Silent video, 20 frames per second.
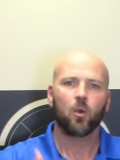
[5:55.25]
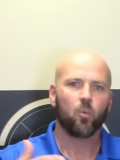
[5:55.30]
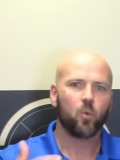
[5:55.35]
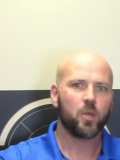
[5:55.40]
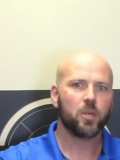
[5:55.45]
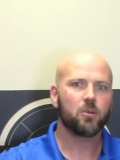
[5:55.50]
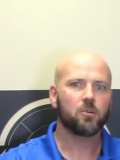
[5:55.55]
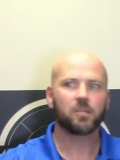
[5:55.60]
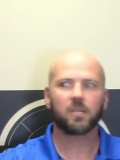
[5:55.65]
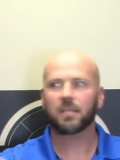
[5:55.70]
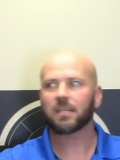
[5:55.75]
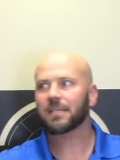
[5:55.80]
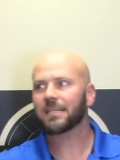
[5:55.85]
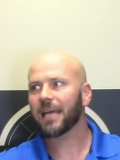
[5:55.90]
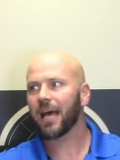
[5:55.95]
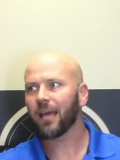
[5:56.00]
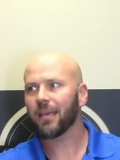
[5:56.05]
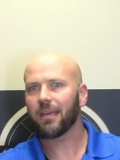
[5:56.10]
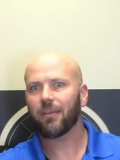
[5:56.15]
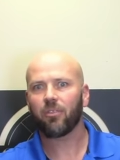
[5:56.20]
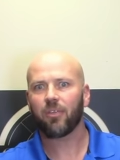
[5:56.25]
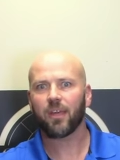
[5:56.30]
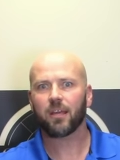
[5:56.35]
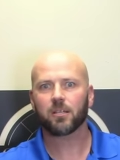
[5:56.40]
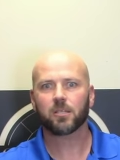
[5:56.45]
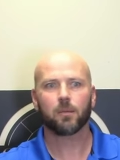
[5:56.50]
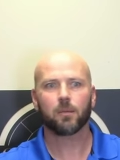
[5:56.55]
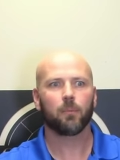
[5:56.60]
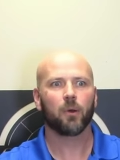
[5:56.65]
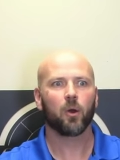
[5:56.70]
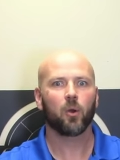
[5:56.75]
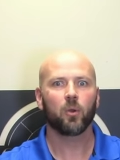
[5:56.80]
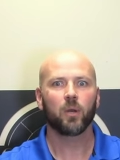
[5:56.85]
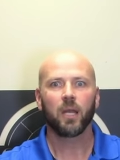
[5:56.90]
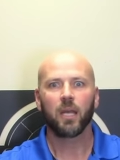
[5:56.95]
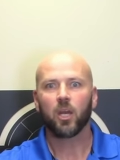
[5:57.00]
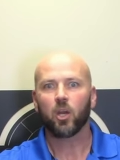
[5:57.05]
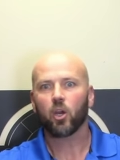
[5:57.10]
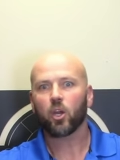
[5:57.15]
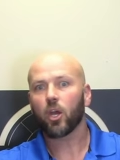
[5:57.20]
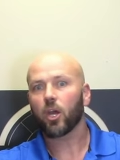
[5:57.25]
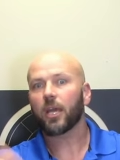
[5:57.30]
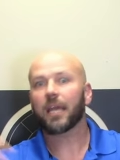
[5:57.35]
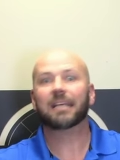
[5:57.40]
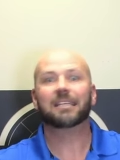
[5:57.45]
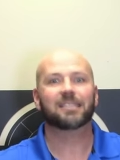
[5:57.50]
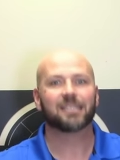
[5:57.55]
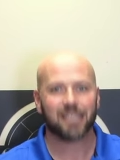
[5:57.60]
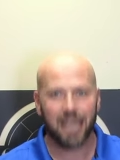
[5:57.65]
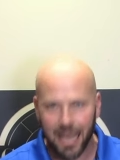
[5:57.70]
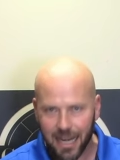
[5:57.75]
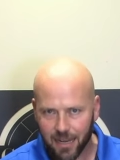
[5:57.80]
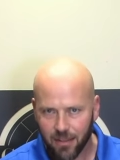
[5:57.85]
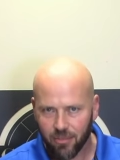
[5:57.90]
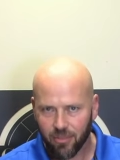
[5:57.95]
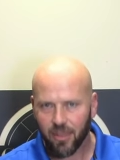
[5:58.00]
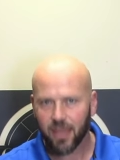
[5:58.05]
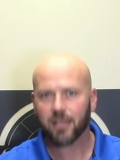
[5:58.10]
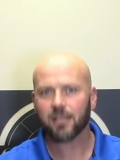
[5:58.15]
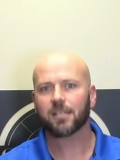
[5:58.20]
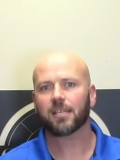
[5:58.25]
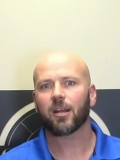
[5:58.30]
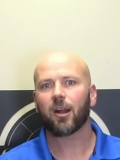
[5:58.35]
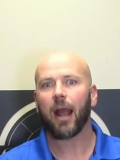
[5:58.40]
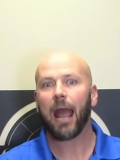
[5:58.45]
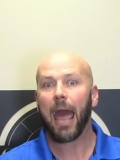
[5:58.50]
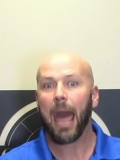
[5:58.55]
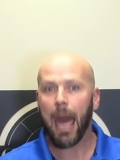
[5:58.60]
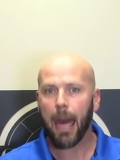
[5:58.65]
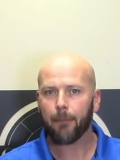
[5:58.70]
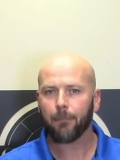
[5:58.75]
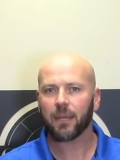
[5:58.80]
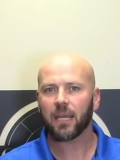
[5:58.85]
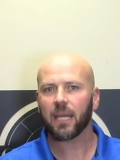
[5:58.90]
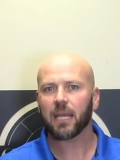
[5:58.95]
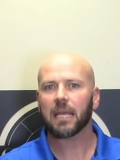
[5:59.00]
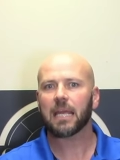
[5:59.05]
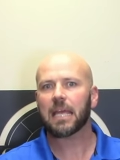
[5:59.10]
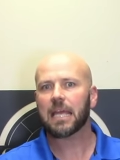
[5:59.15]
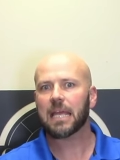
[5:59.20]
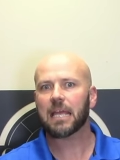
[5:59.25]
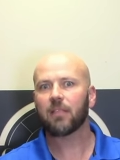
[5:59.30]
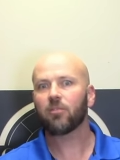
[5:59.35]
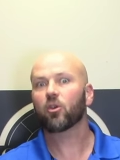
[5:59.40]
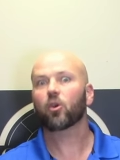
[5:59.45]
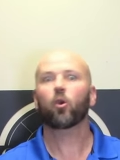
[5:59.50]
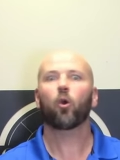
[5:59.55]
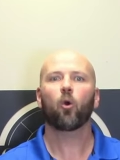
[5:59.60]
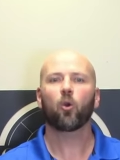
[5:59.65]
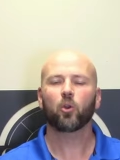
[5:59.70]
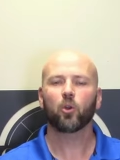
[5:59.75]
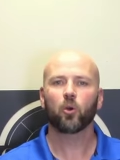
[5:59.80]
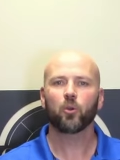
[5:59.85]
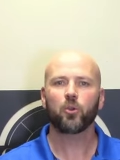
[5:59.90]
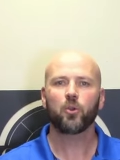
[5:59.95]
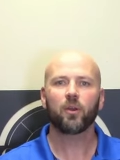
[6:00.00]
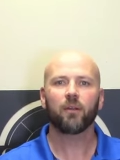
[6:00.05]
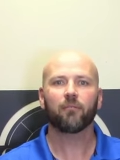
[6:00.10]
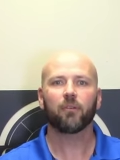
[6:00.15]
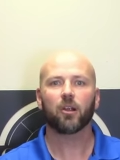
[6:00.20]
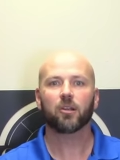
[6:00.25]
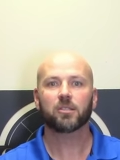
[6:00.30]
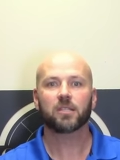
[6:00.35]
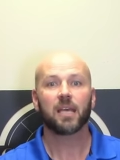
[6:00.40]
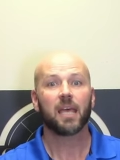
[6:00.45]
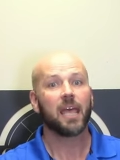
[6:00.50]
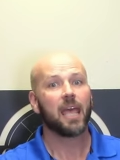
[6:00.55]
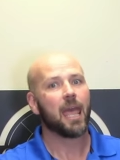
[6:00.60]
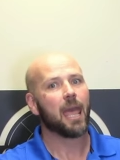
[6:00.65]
We use it to tell you things about exciting things that are happening in the crokinole universe,